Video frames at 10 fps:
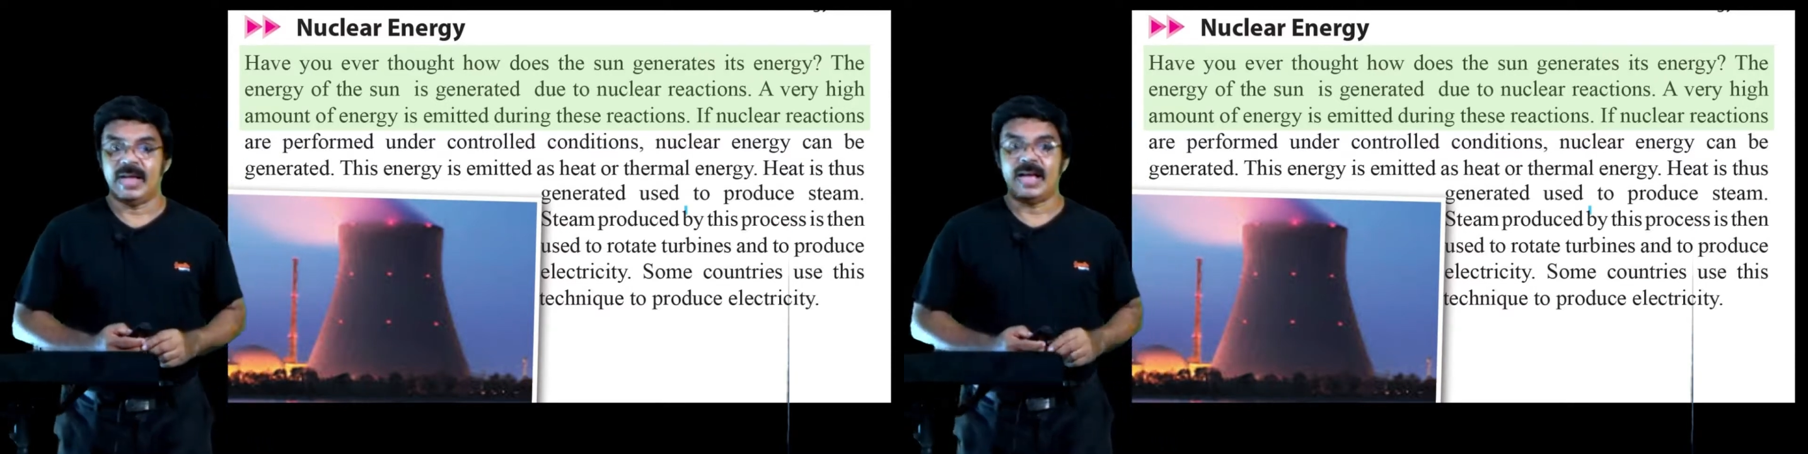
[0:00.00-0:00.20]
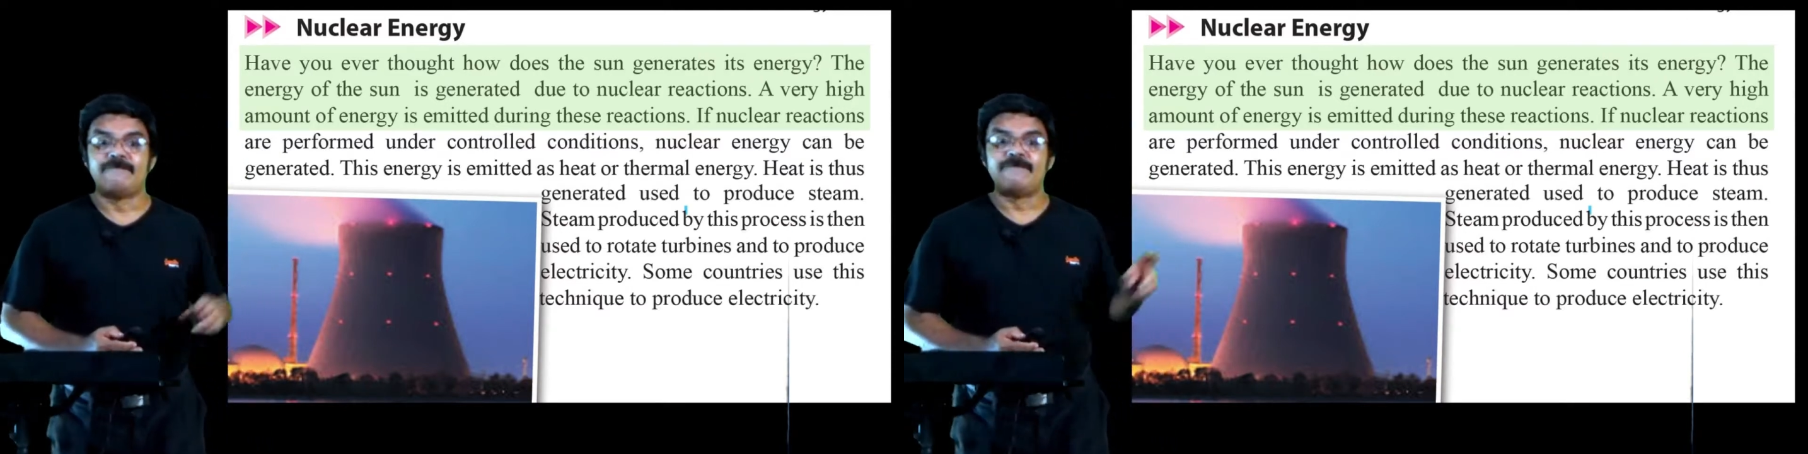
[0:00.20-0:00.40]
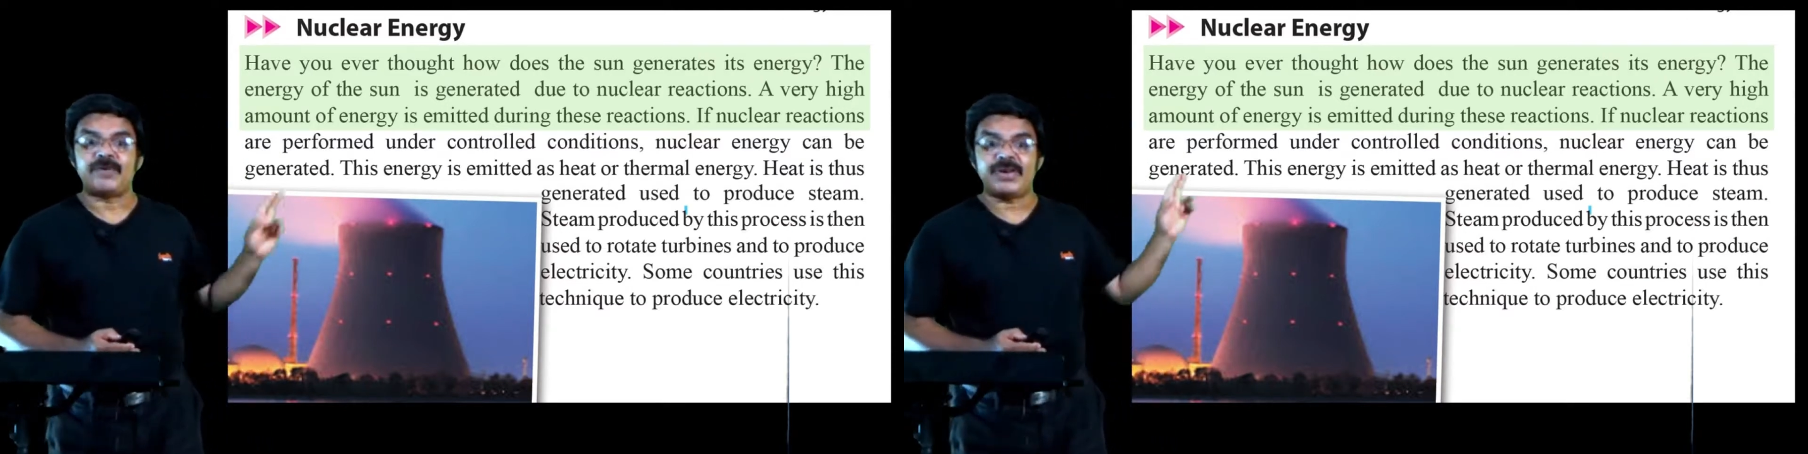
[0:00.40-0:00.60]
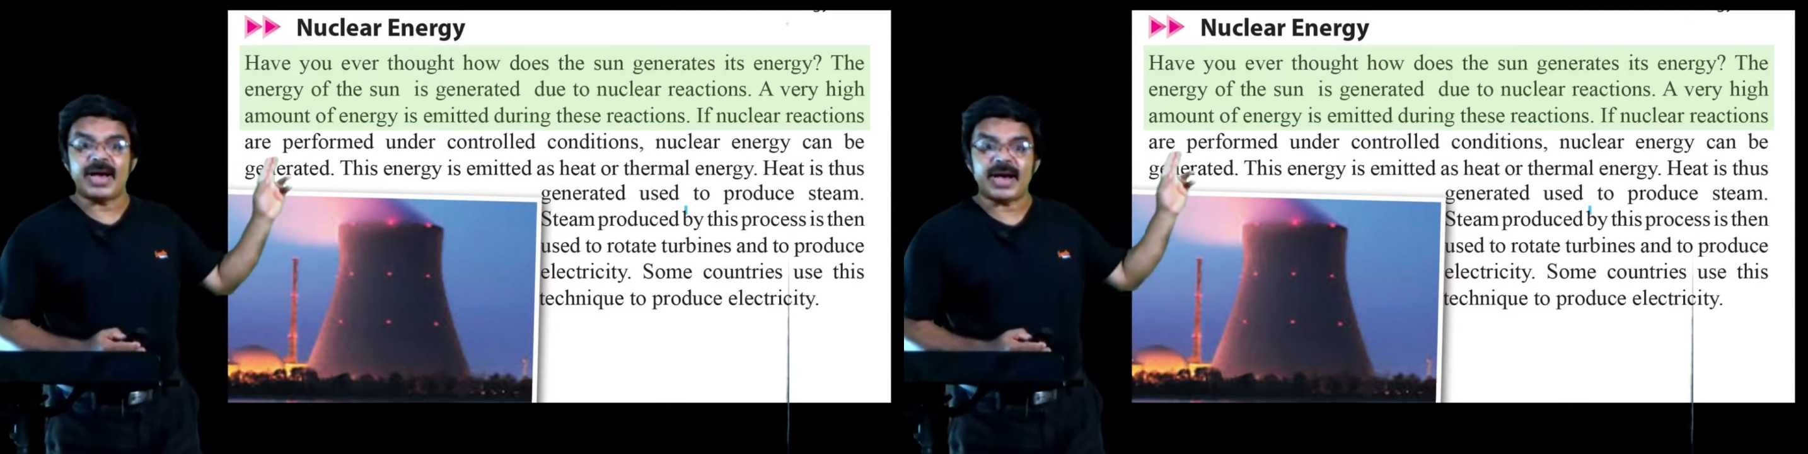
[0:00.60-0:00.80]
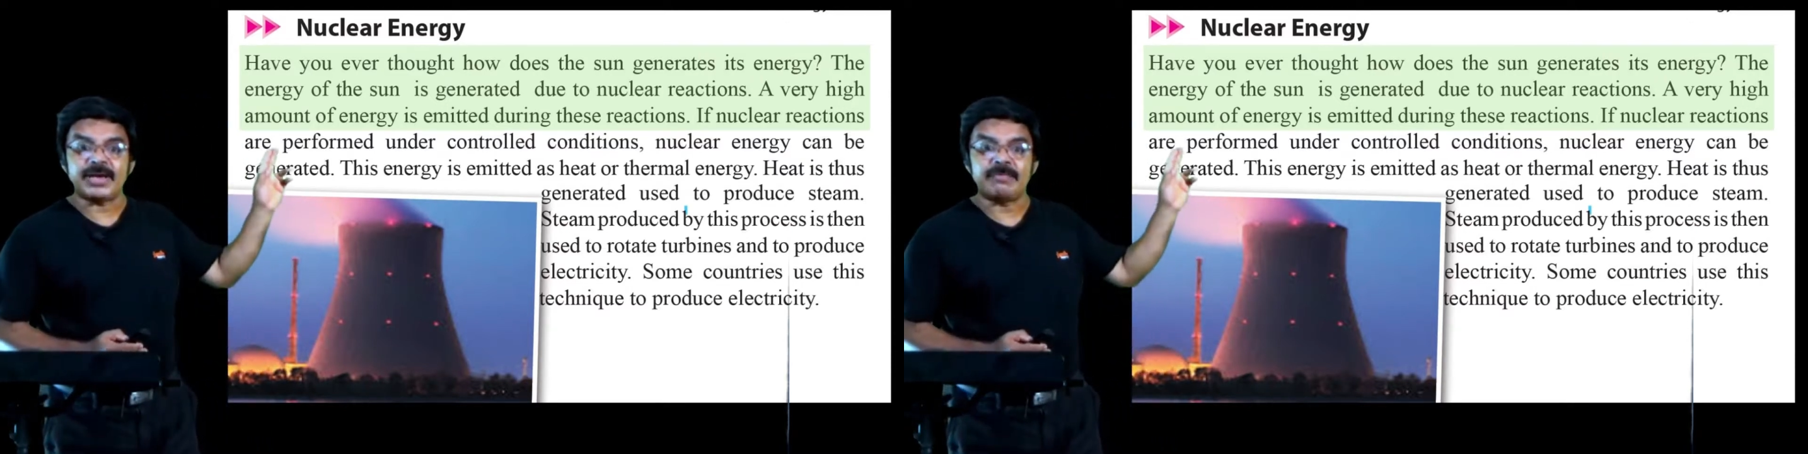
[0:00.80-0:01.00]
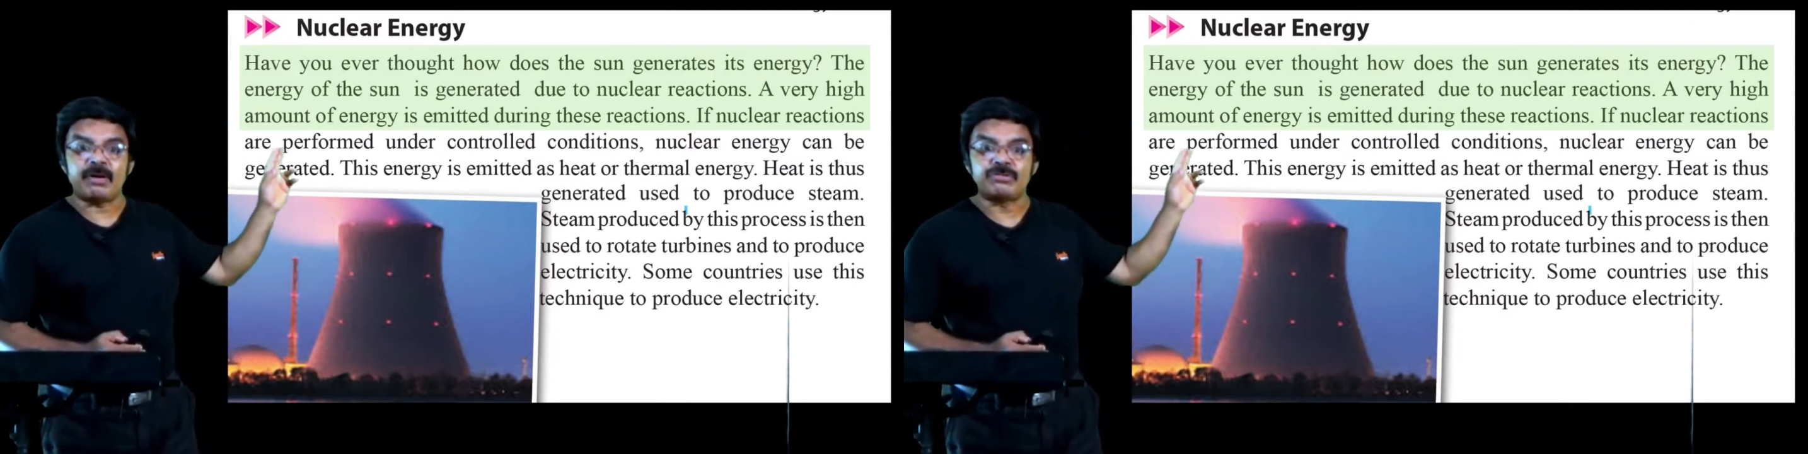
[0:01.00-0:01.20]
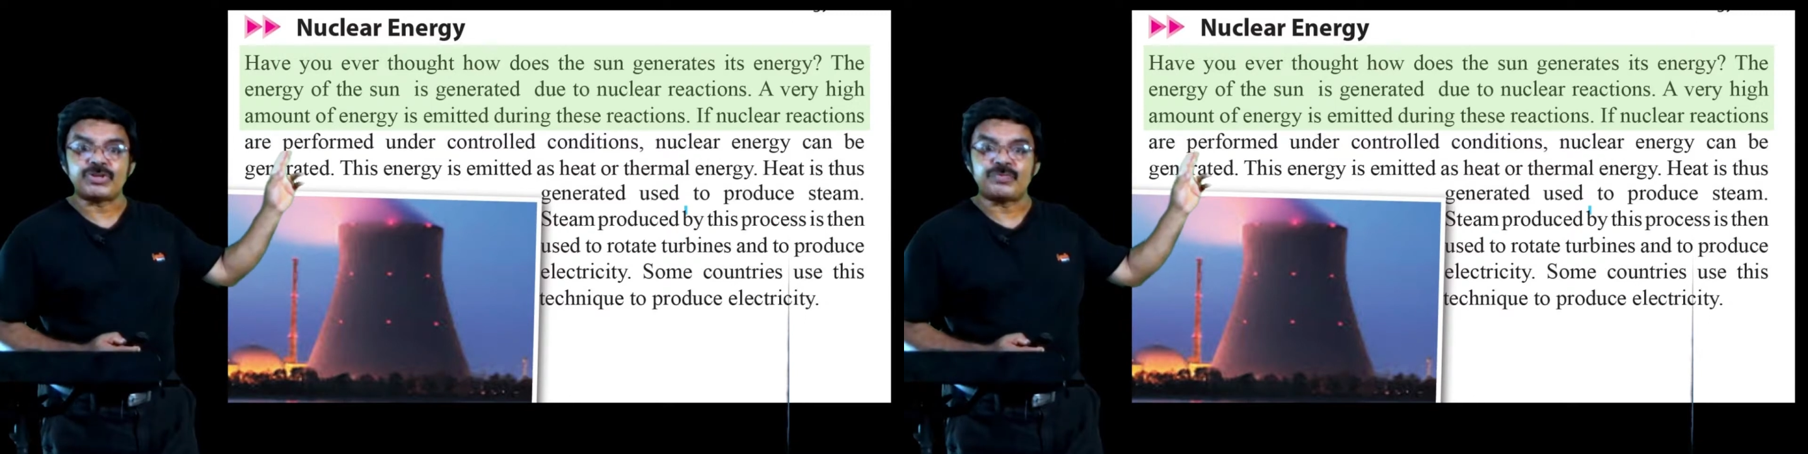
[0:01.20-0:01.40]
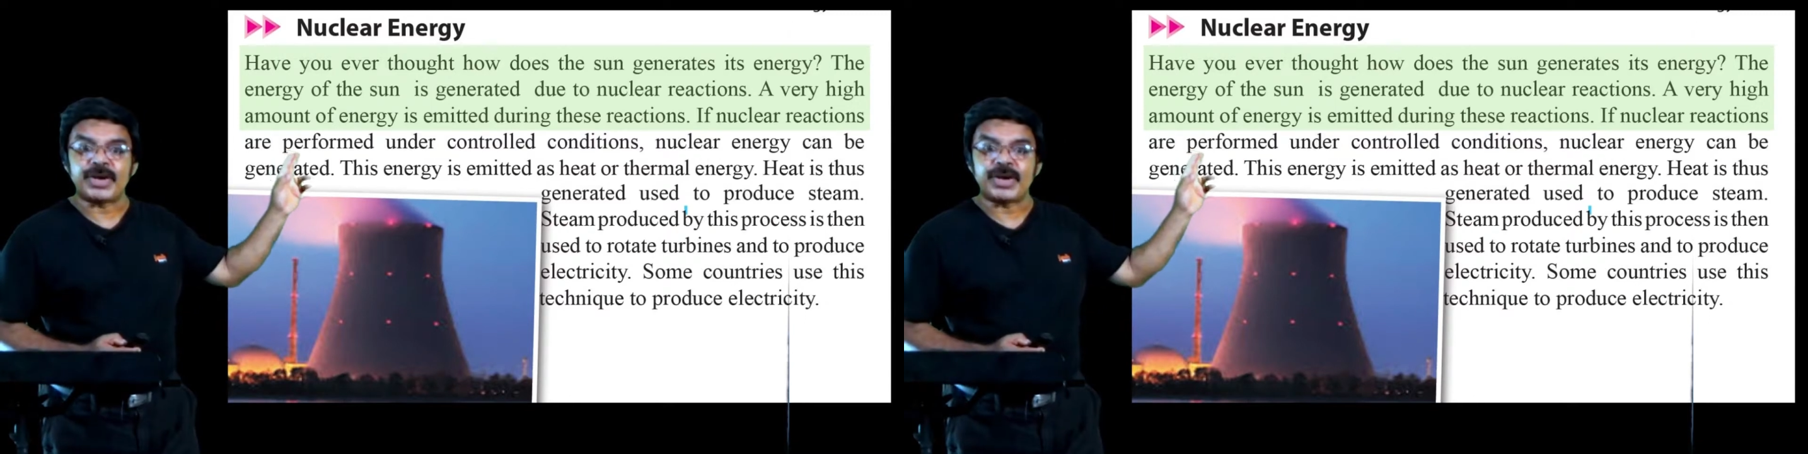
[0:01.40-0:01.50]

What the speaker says: A very high amount of